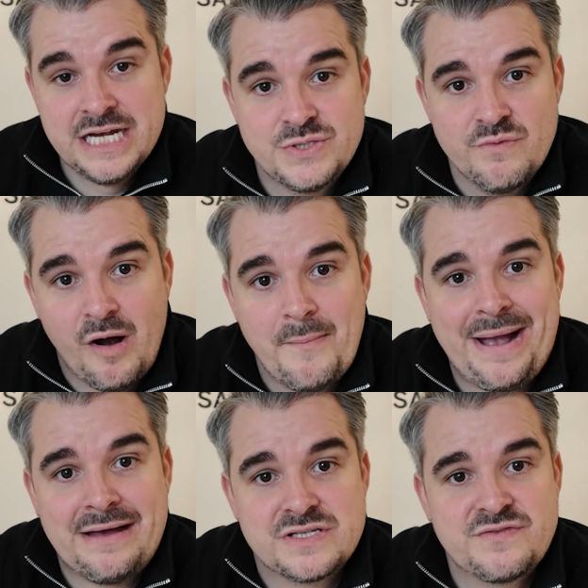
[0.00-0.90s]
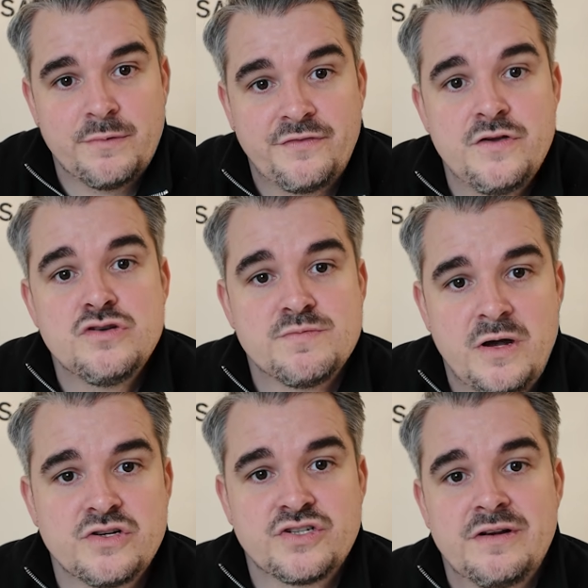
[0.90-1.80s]
So we might bounce from a few
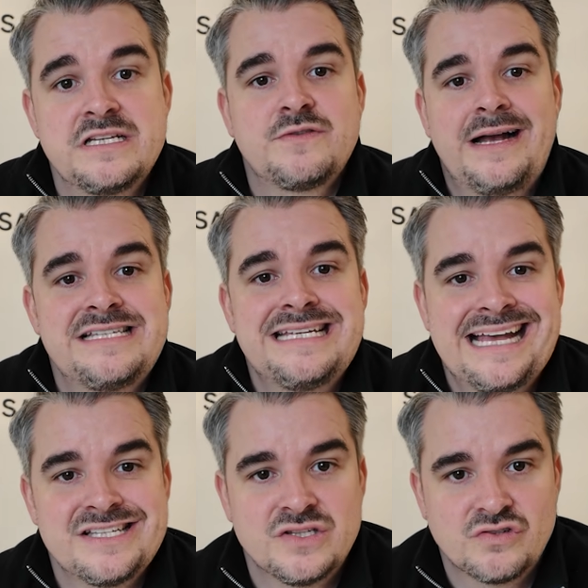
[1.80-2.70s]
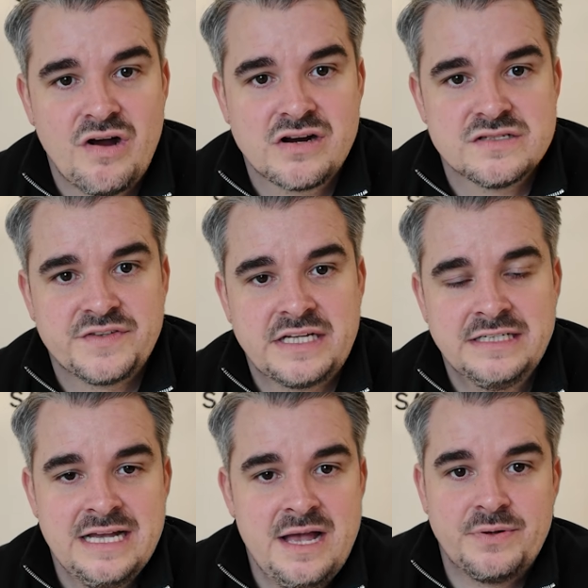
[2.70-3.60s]
smoke screens to actually get to the crux of it.
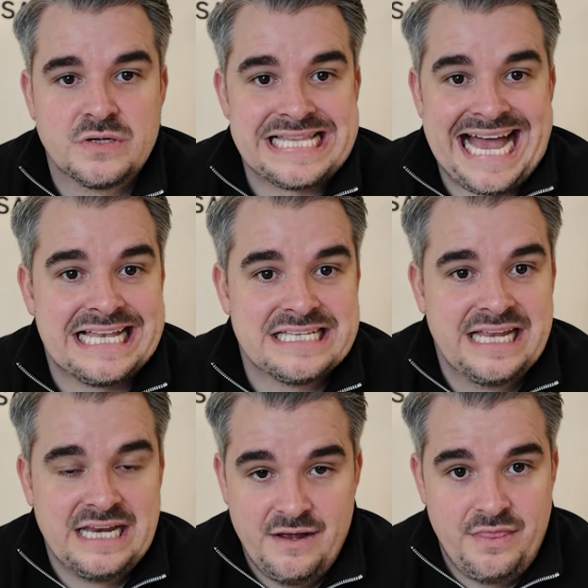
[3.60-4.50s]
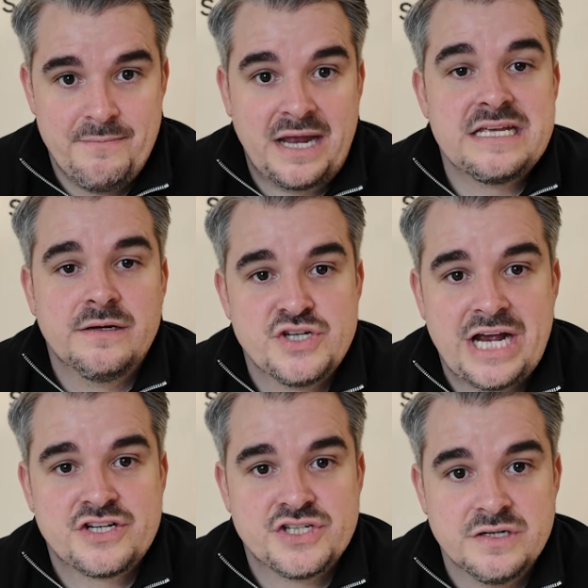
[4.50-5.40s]
Because the money
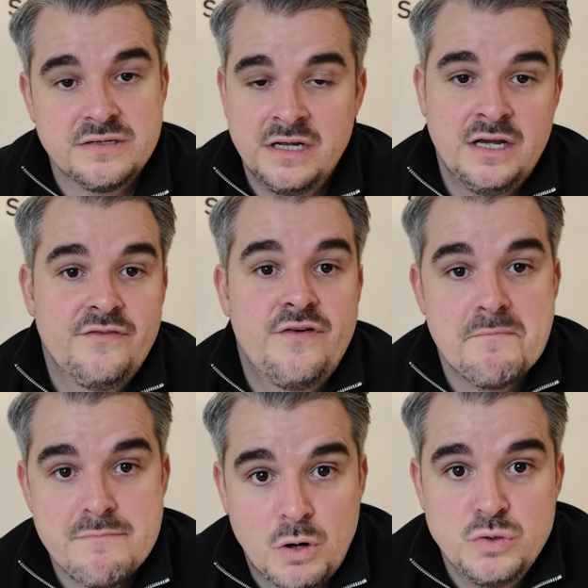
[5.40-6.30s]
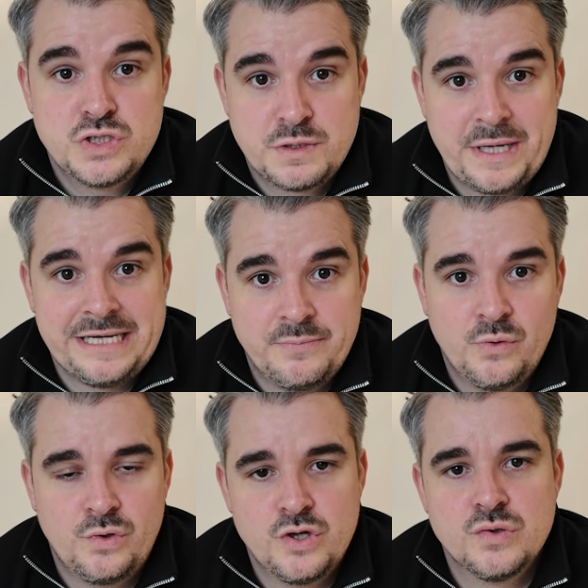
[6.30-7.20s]
objection, for most
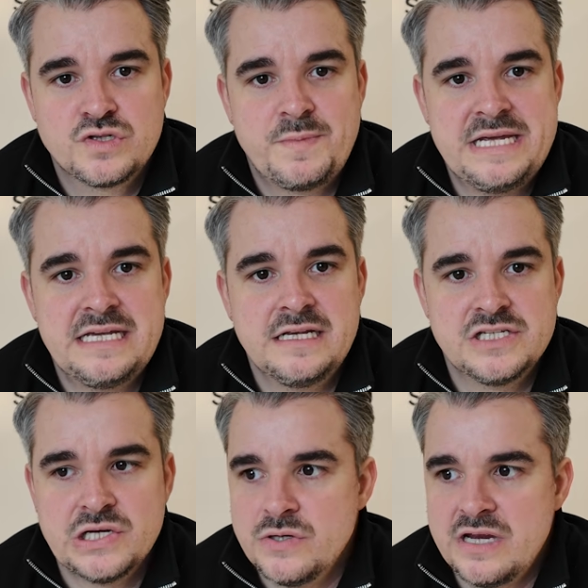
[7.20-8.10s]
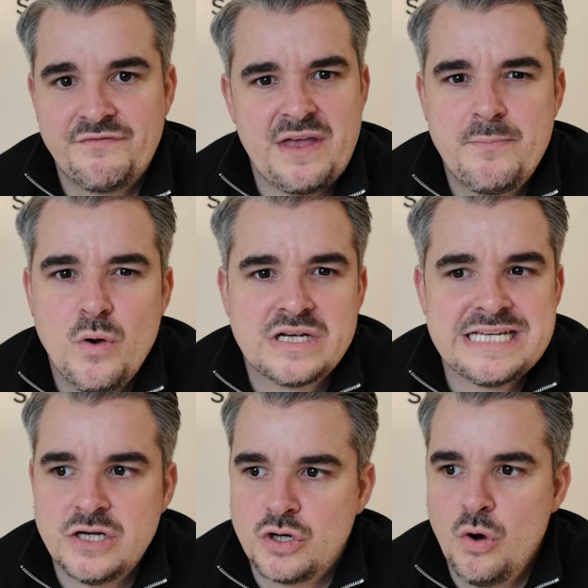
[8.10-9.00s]
people that you're speaking to, if they're booked
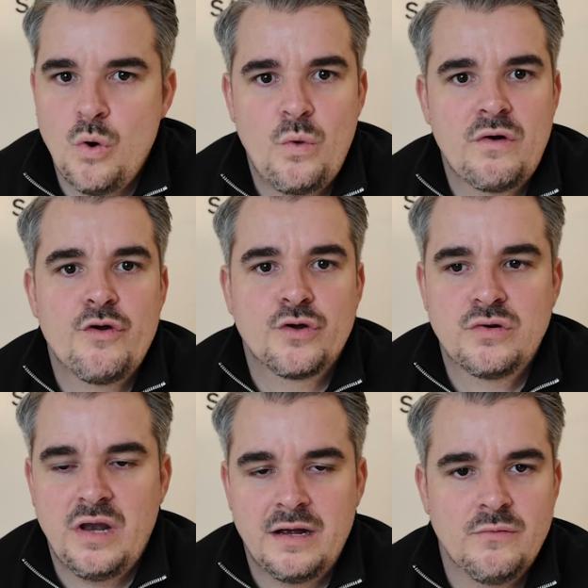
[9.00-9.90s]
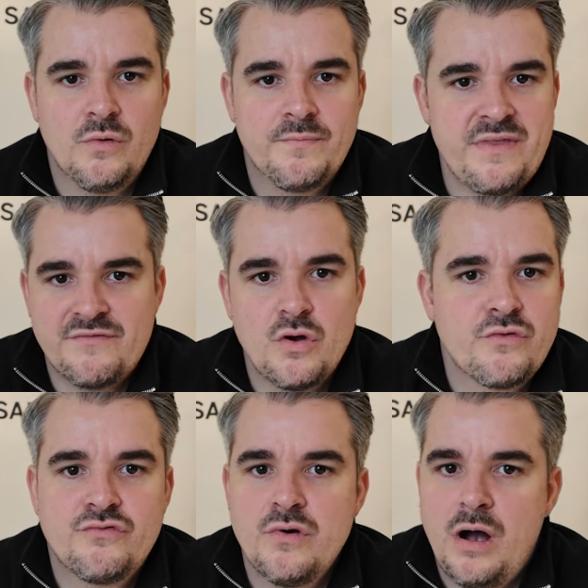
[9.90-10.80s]
in a call, they're on or they've gone
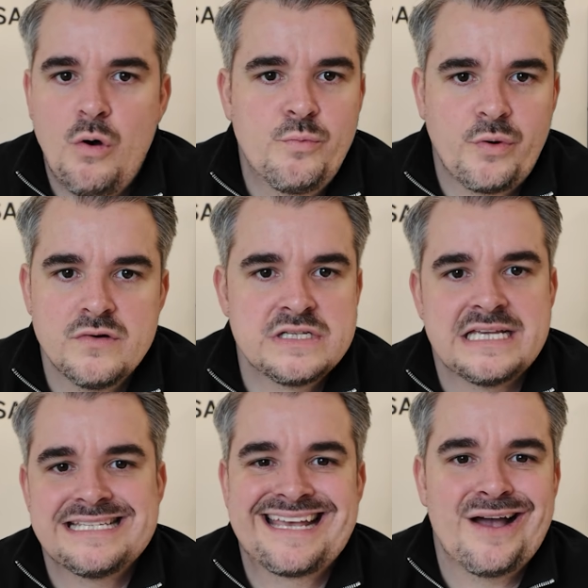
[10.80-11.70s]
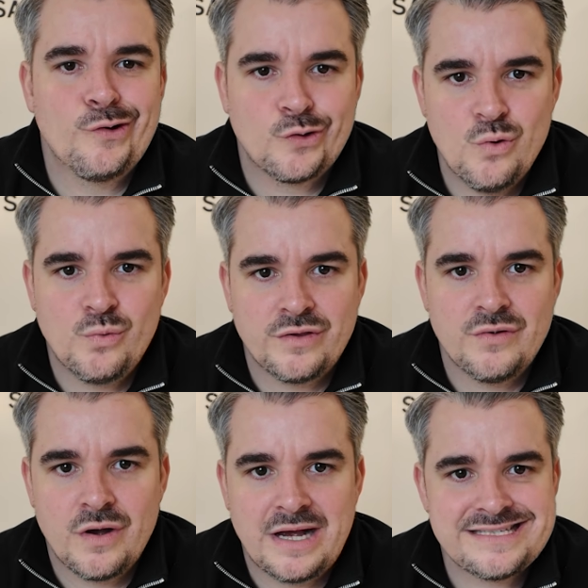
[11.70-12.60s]
through a whole process to get on a call with you
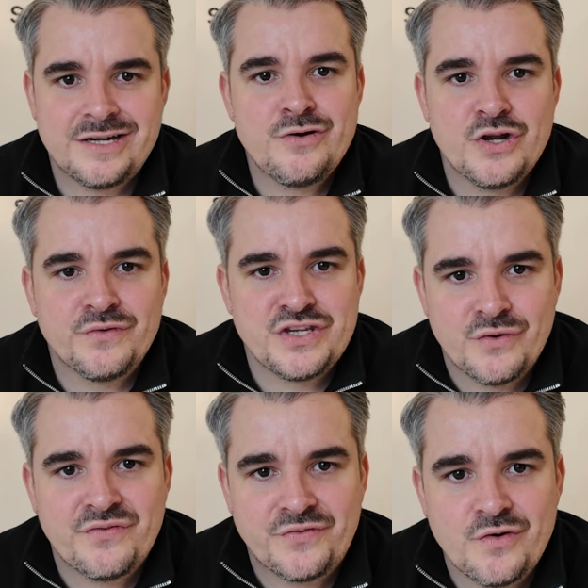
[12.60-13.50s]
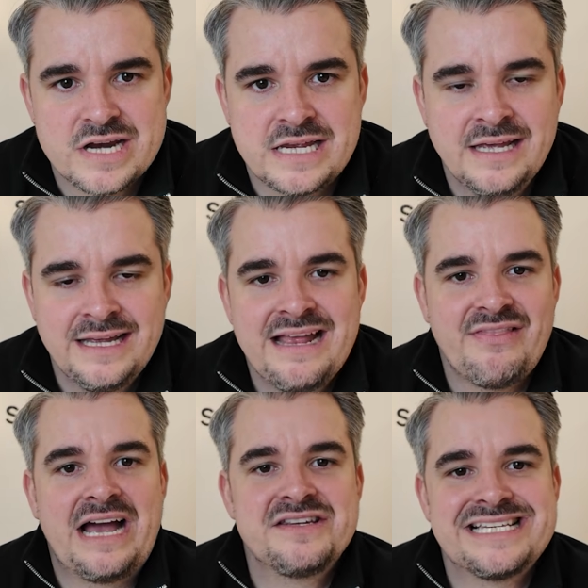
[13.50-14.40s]
guys, they know you're not free.
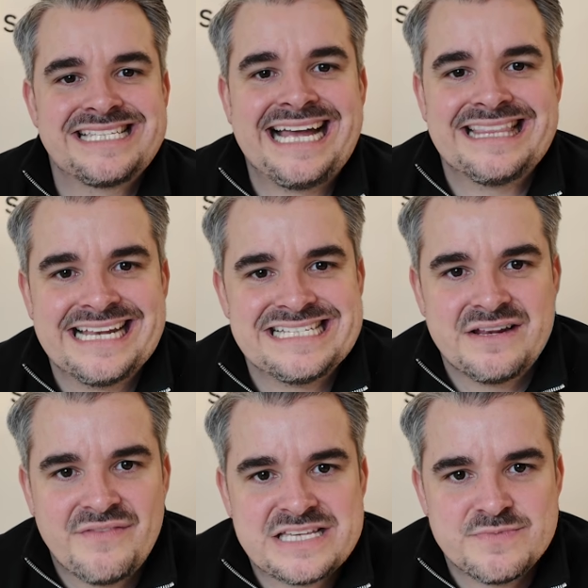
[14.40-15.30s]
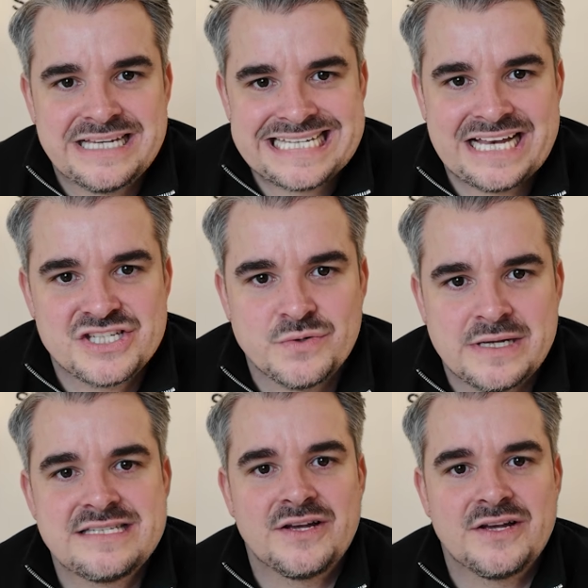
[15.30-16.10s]
They understand that there's an investment attached to it.